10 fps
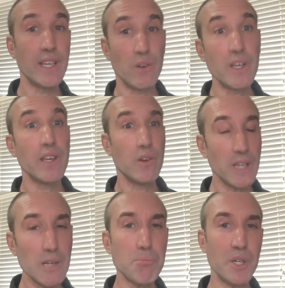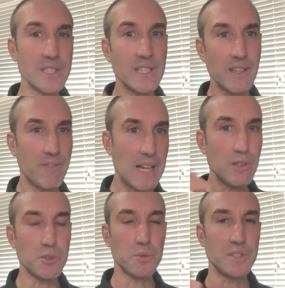You'll get a push, and the
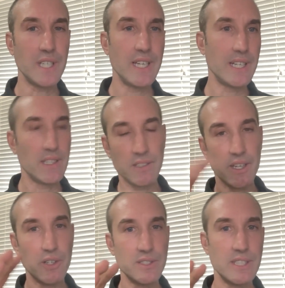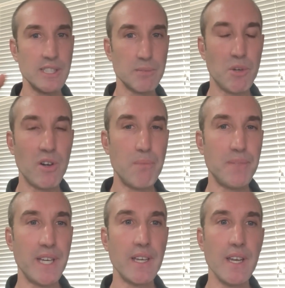followers will see it, and you'll see a small
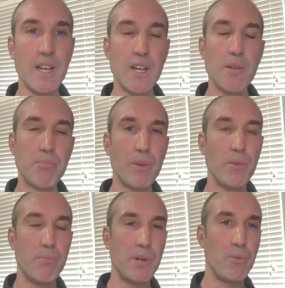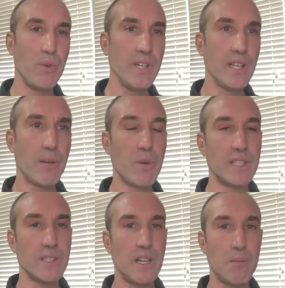uptick. But really, what
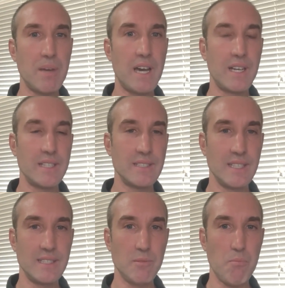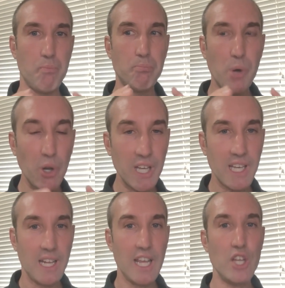it's all about is putting
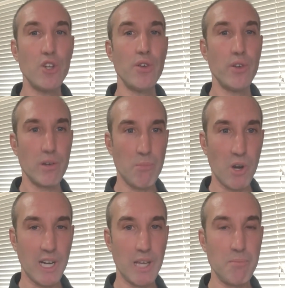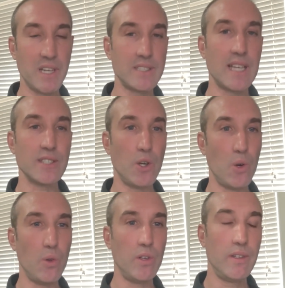it into your marketing mix as a whole.